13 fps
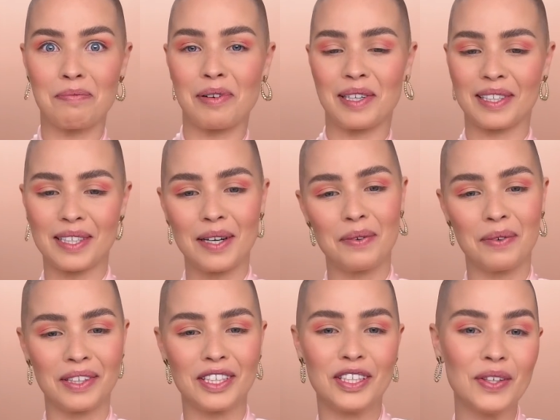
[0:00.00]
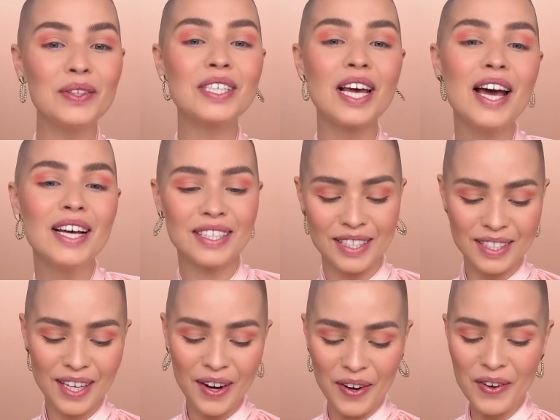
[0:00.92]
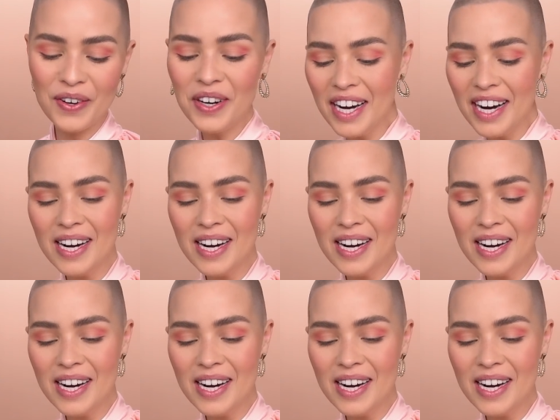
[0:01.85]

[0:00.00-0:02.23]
products I want to use. So,